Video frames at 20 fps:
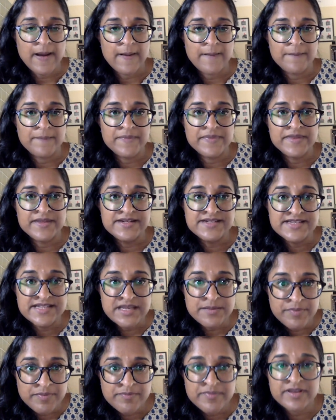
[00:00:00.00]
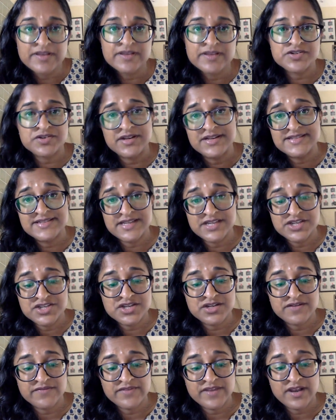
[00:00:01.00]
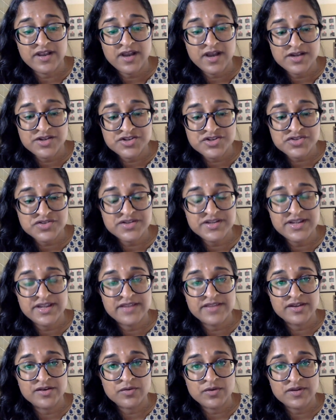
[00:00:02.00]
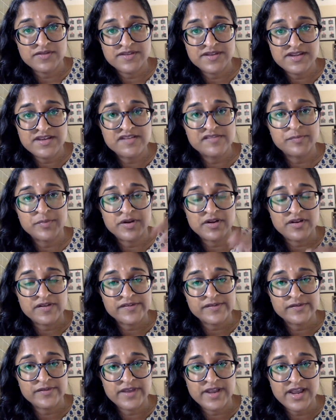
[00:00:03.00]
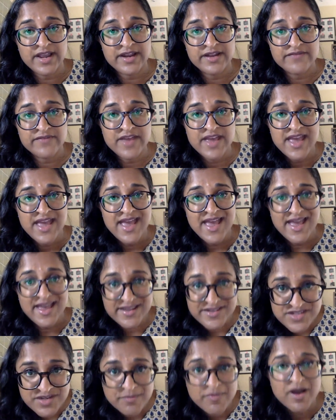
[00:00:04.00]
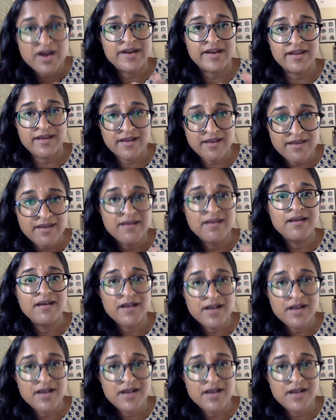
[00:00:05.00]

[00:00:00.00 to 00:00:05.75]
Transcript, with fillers: um, the deep militarization of the country in the North and East, but also the kind of hegemonic